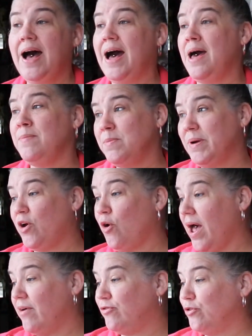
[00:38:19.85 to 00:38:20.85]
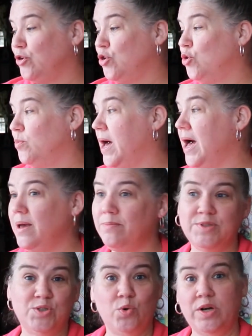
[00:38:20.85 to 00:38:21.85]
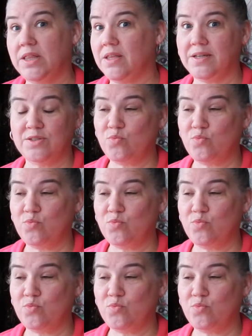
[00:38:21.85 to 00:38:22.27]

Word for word: I'm in my craft room I'm sorting things